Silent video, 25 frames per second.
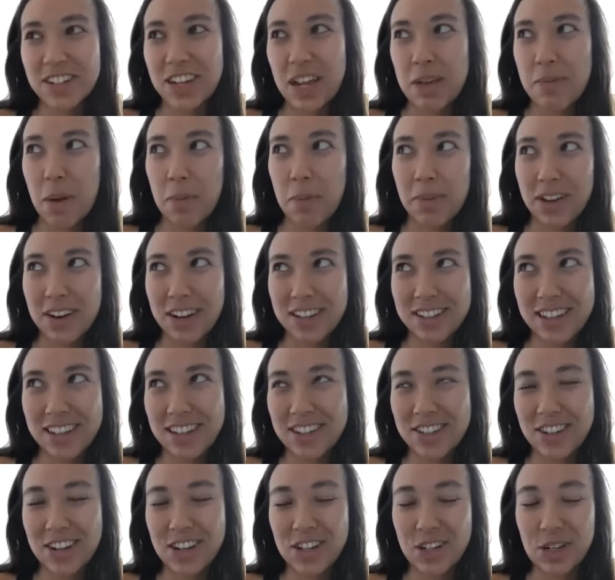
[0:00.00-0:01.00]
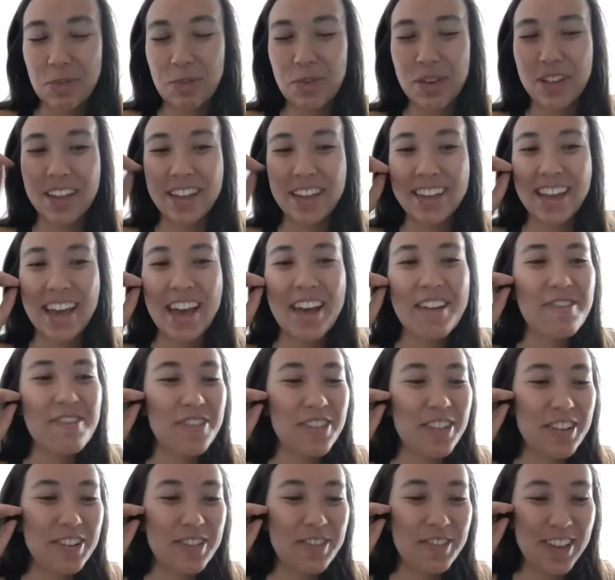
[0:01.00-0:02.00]
might be an exaggeration, but like
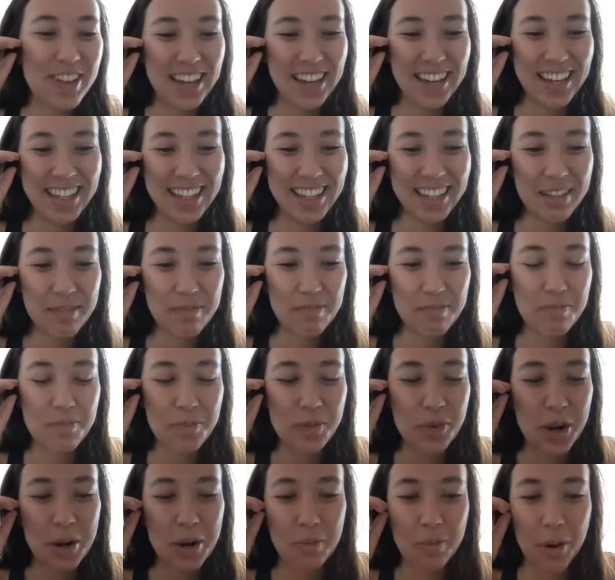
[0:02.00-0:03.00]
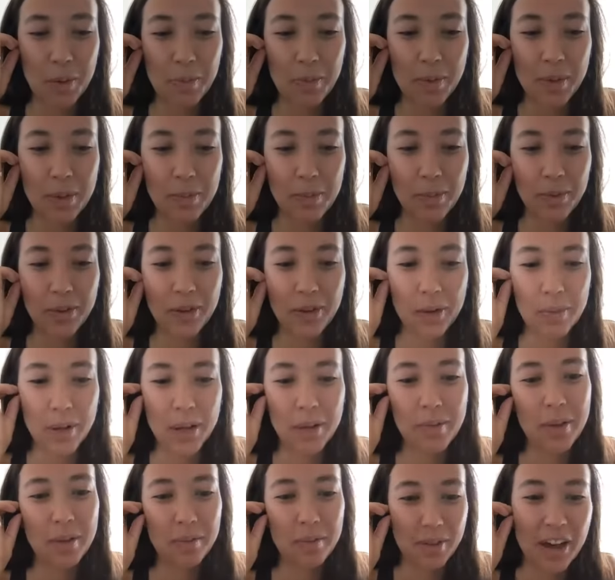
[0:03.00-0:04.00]
every week more and more people are
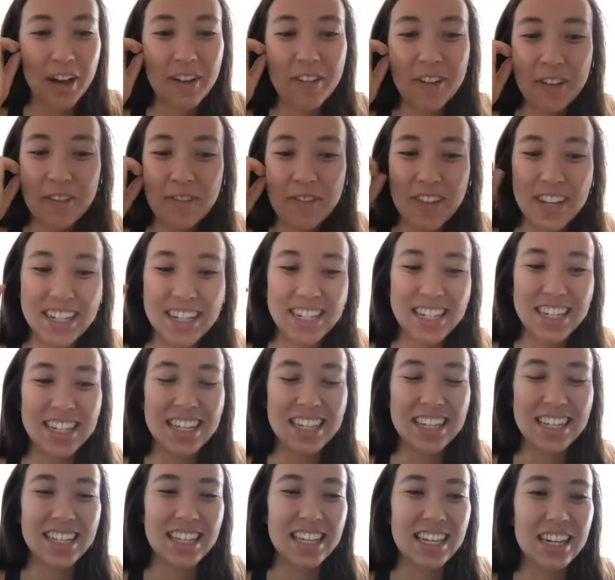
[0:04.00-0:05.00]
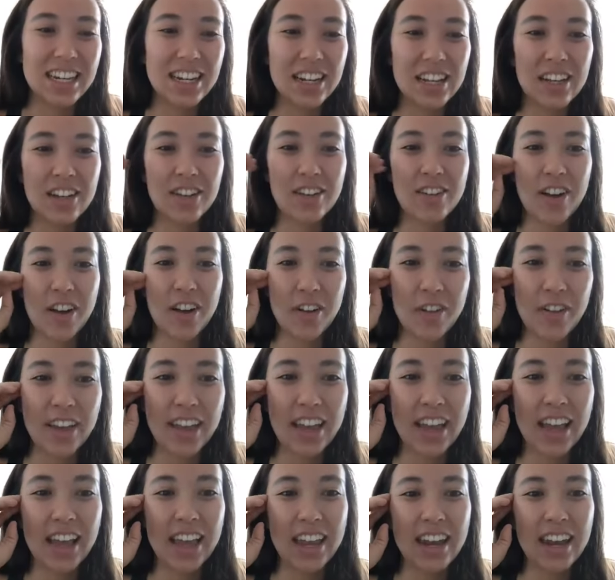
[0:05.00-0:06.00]
becoming pelvic PTs and
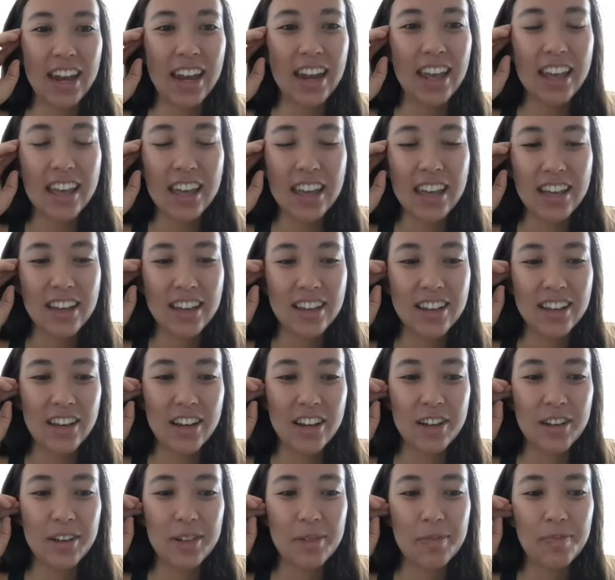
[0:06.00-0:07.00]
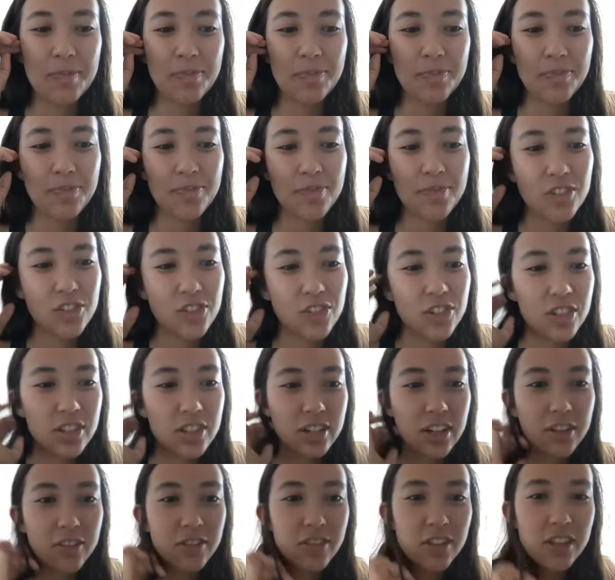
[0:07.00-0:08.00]
growing, and
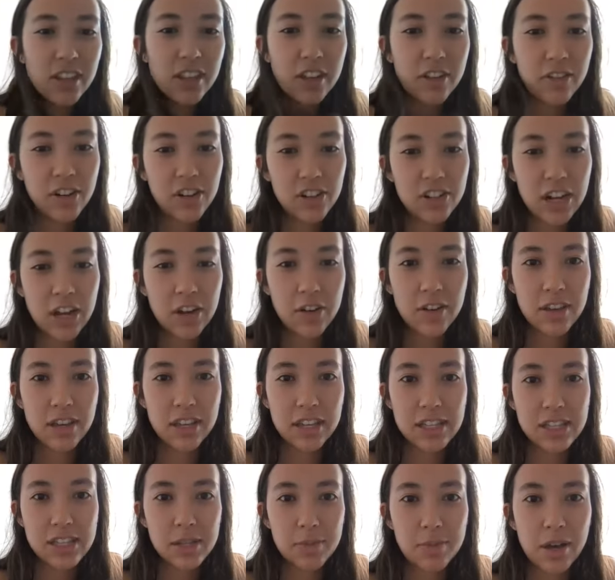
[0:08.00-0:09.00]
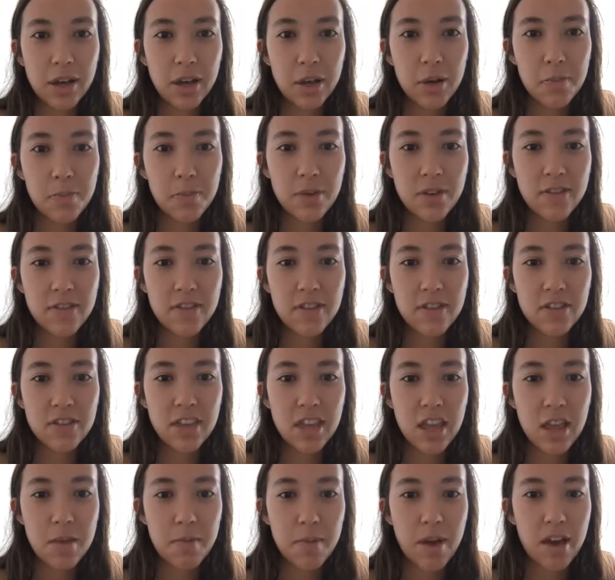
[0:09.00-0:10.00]
just definitely like reach out and get some help if you
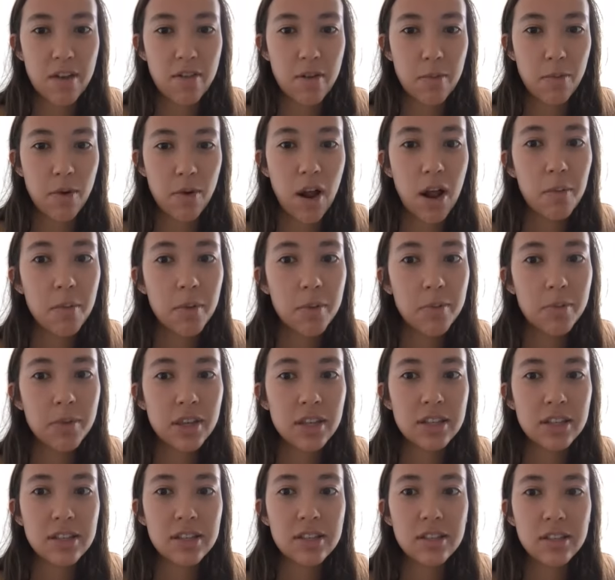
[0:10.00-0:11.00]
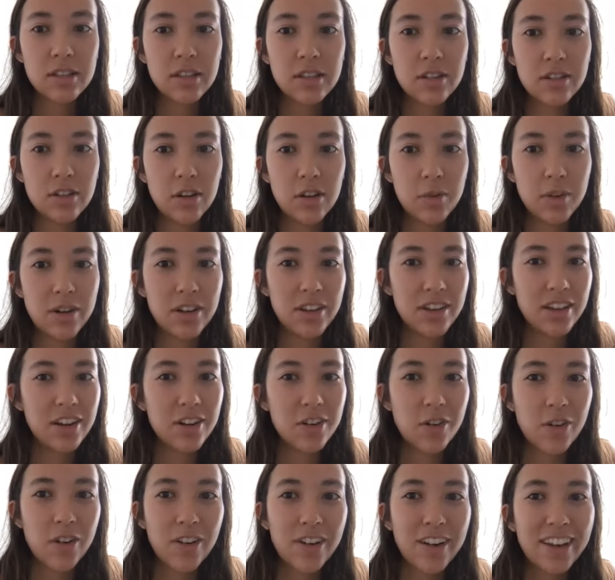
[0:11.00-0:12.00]
think you might have a problem because you don't want to
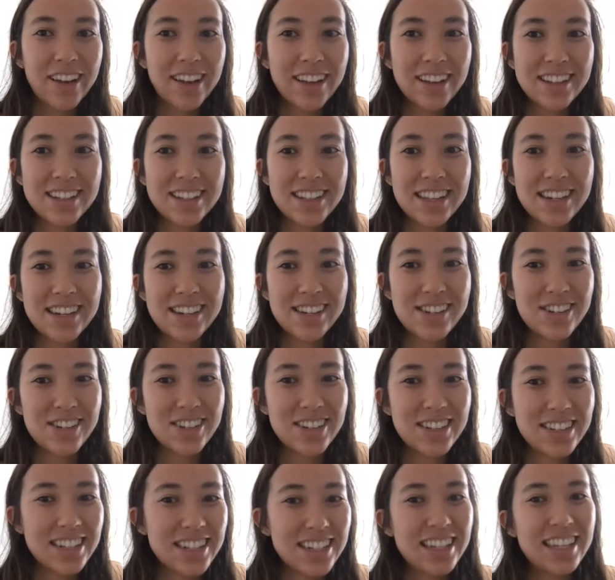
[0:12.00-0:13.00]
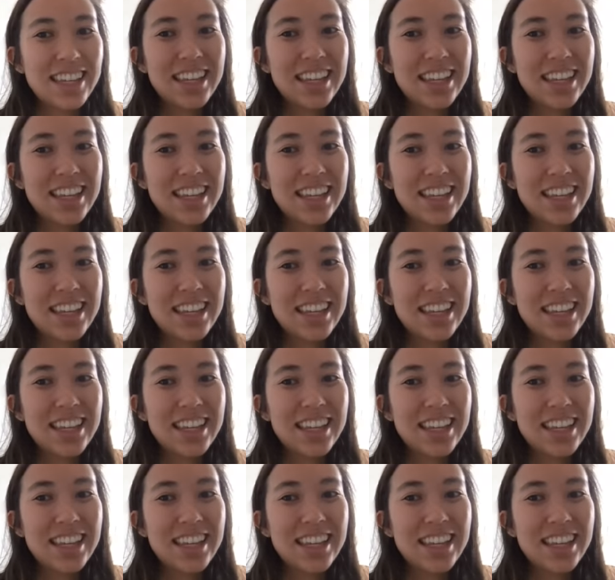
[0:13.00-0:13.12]
ignore it because then it just